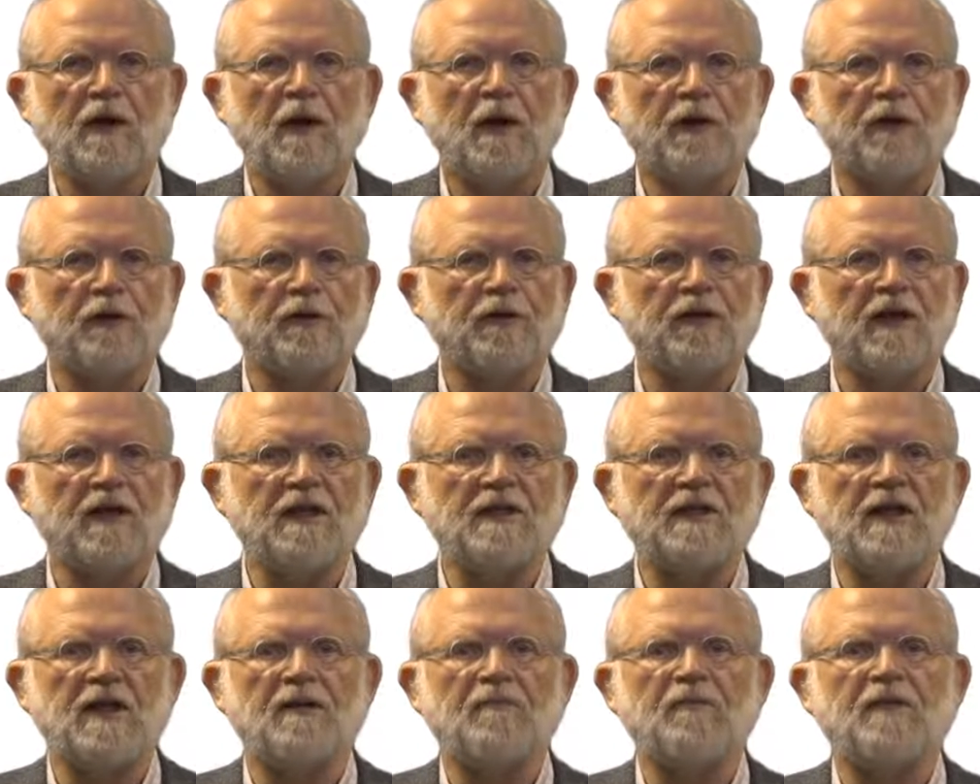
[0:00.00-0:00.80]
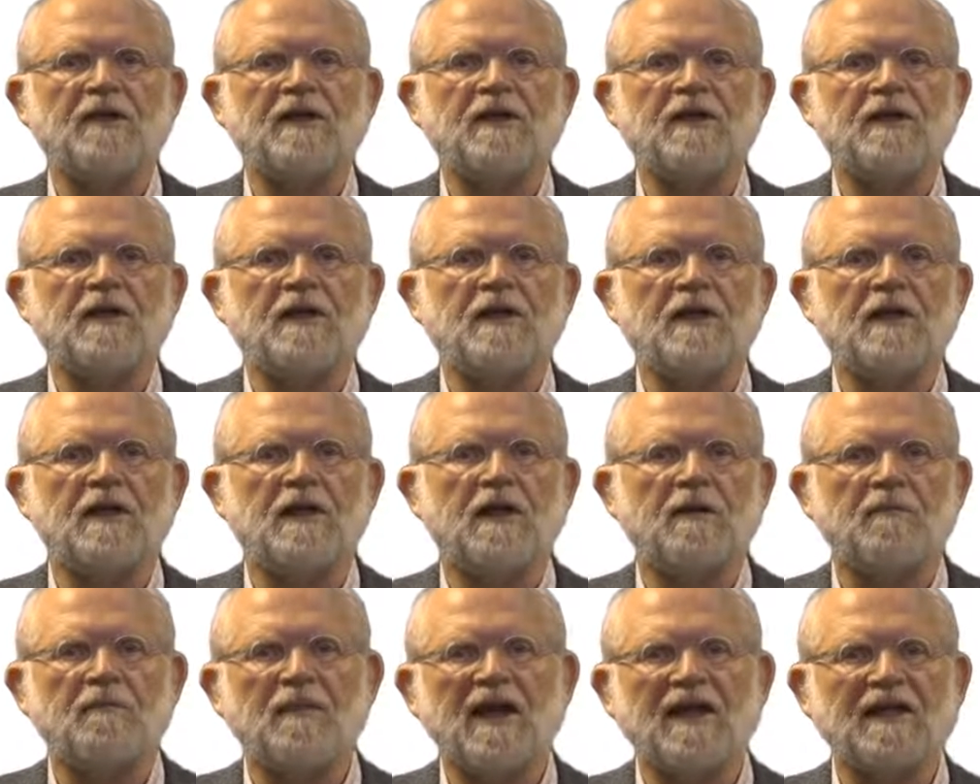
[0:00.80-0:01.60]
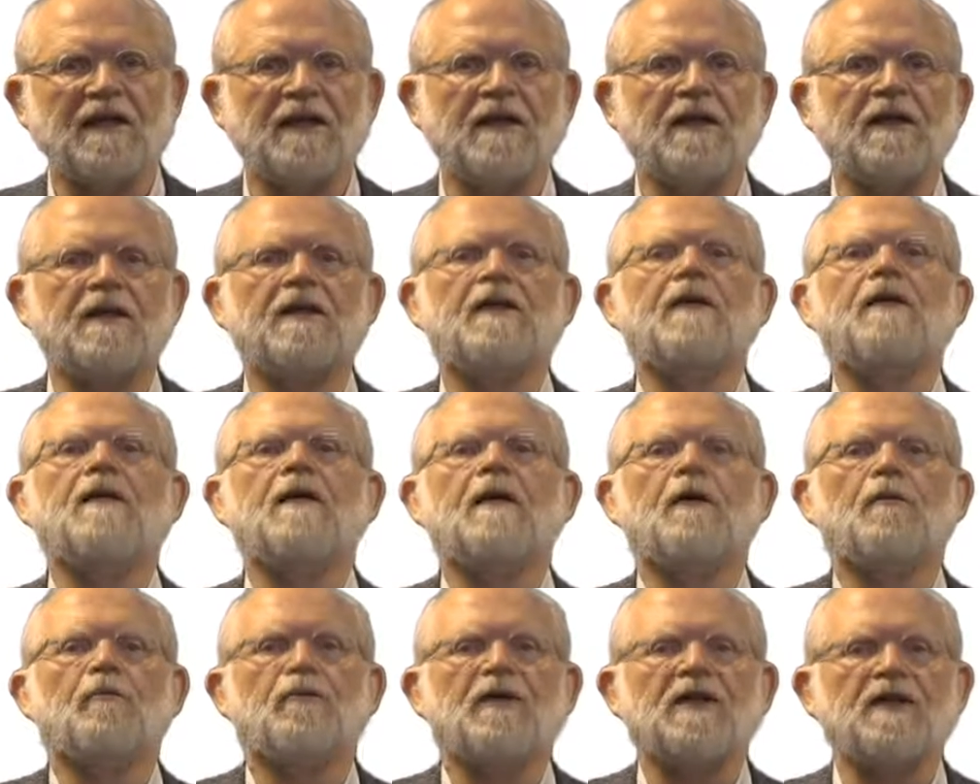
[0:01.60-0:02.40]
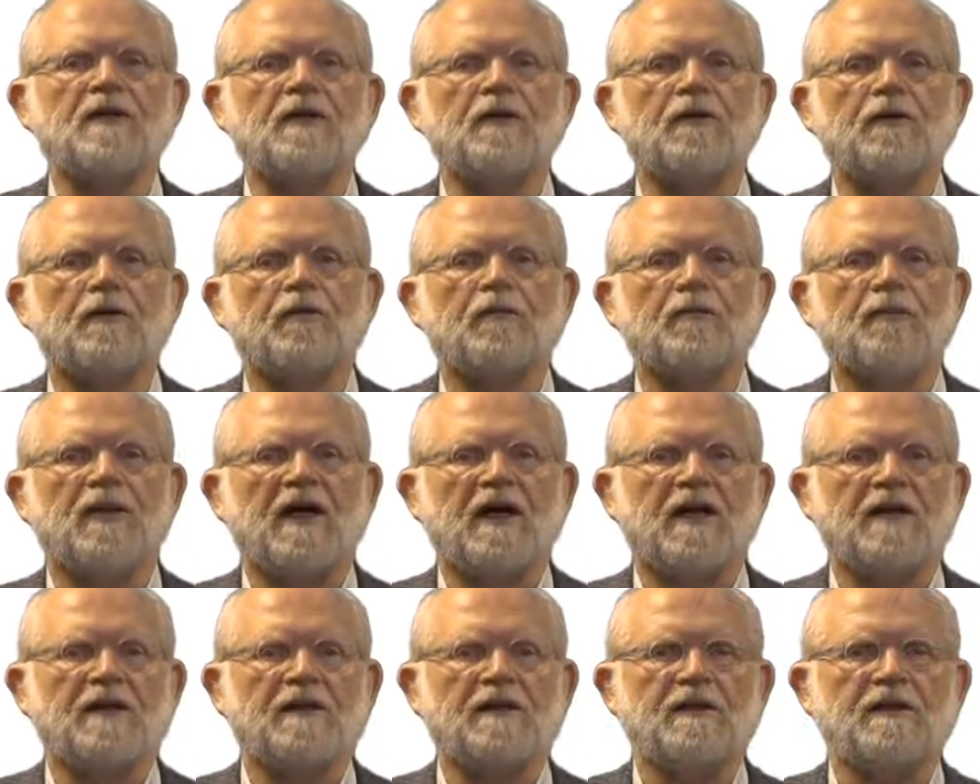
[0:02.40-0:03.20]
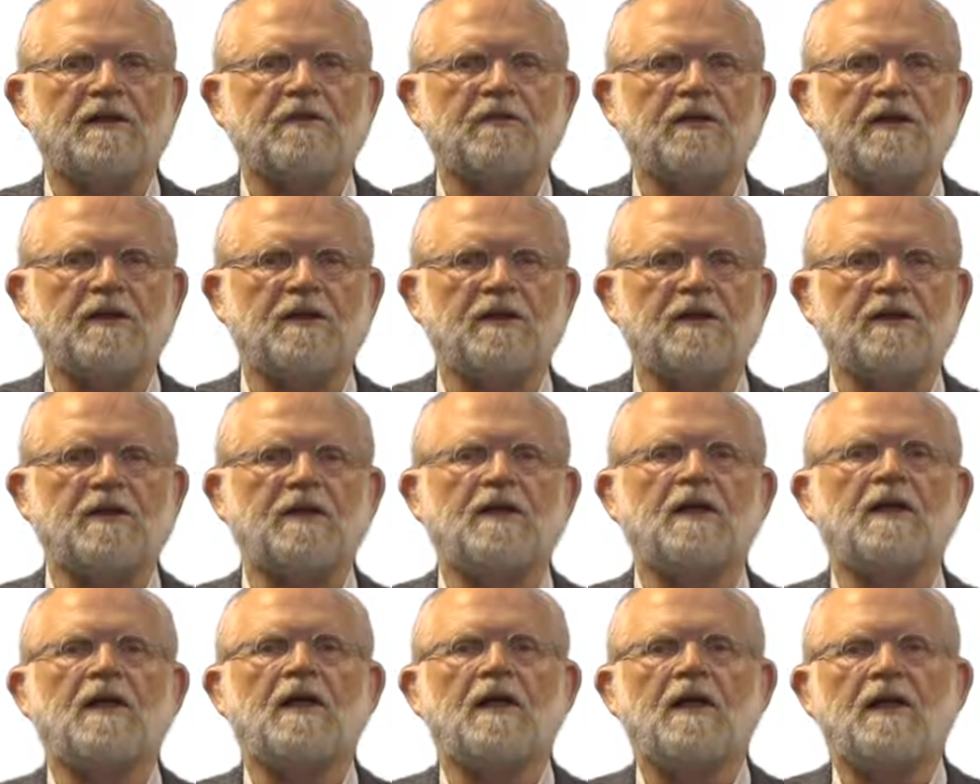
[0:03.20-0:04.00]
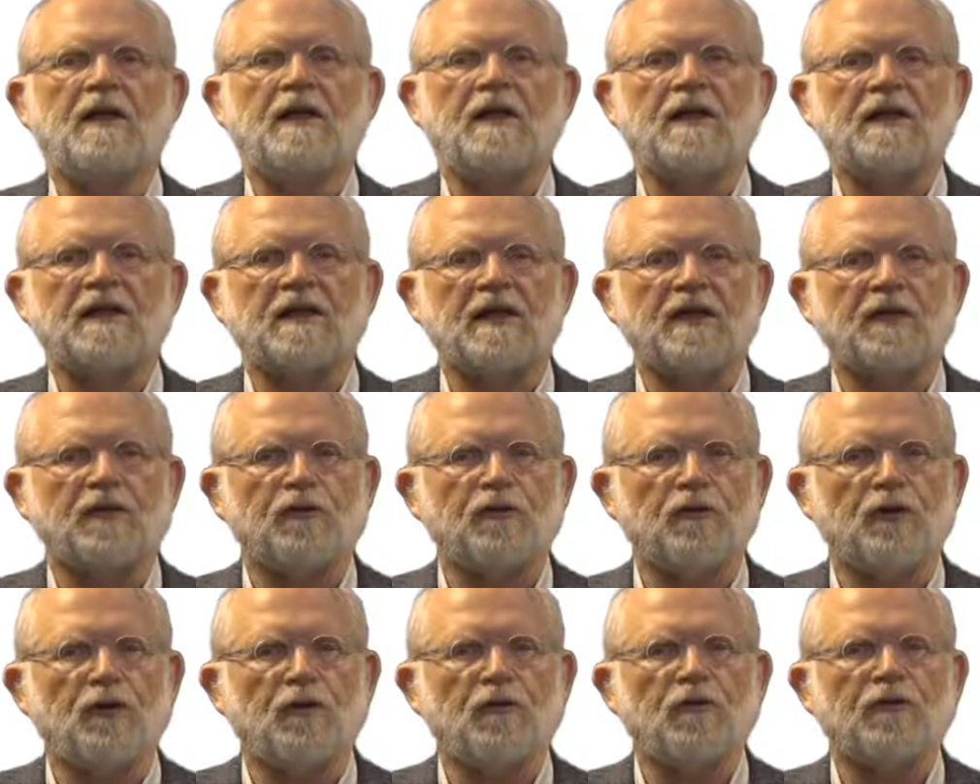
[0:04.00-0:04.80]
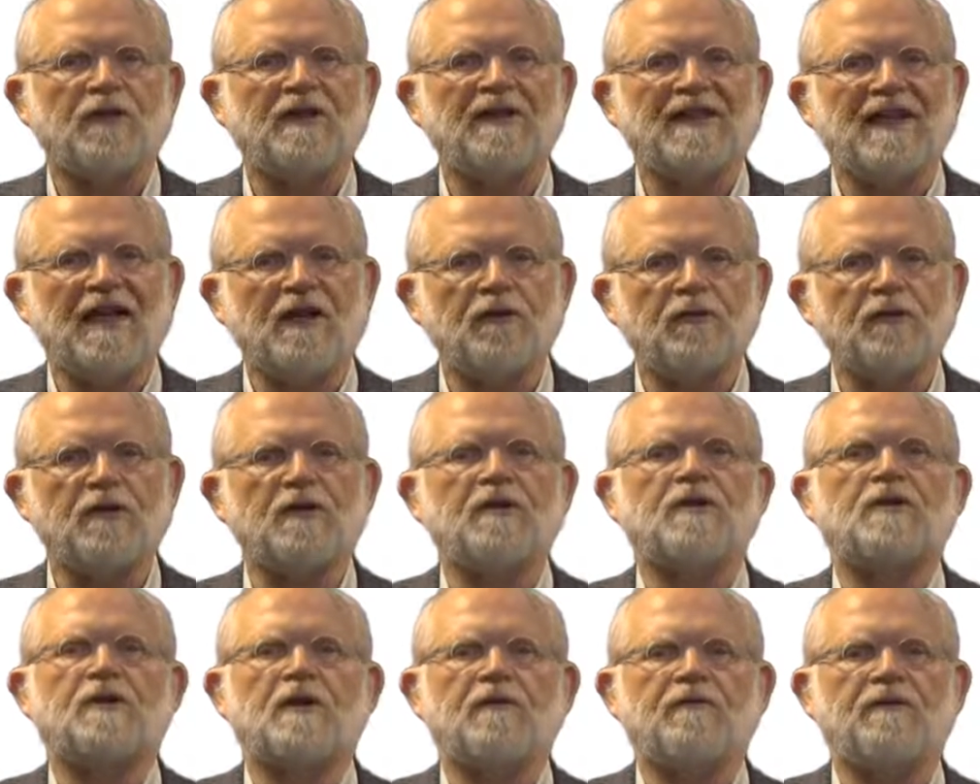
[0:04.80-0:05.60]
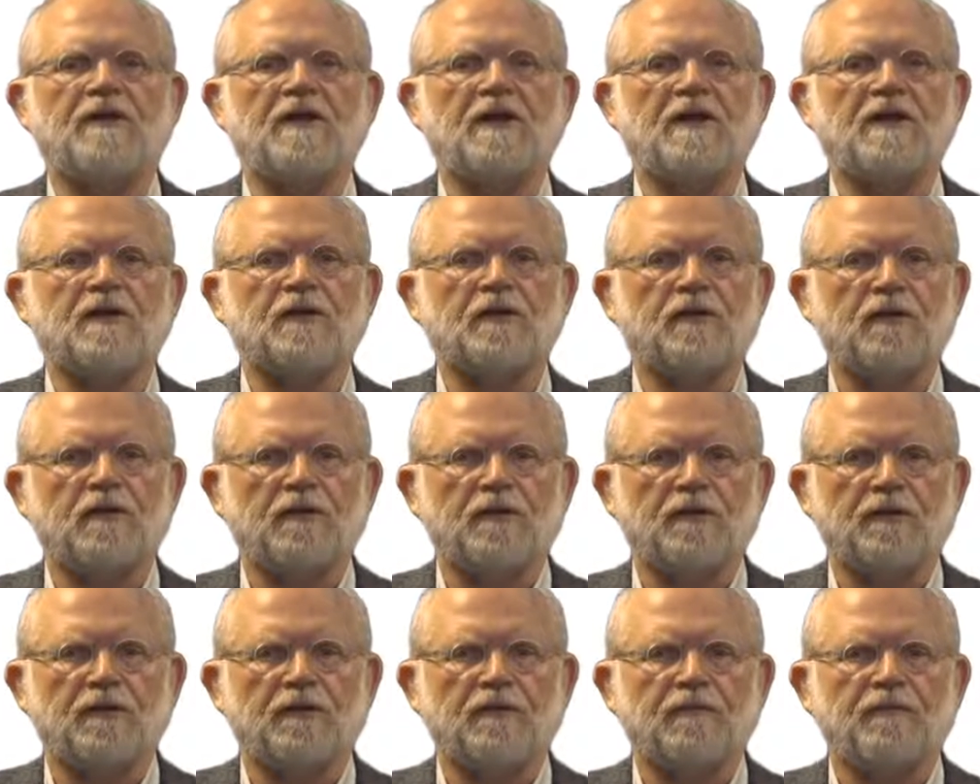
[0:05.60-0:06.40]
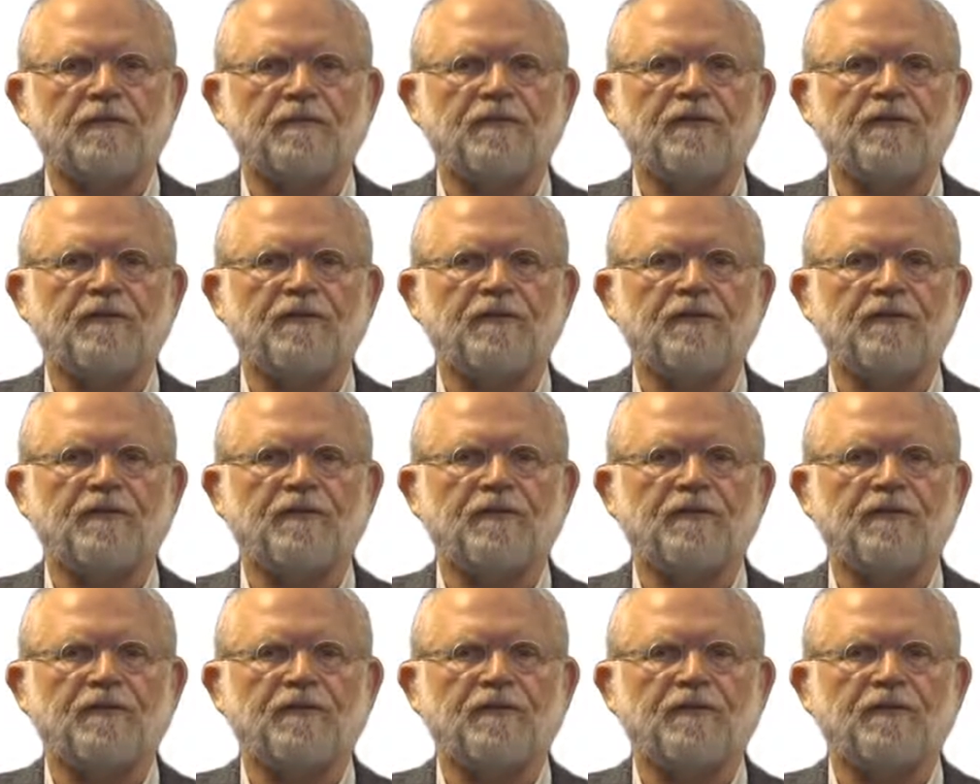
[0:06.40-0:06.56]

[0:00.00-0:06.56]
Another example is the enigmatic bristlecone pines trees that can grow thousands of years old.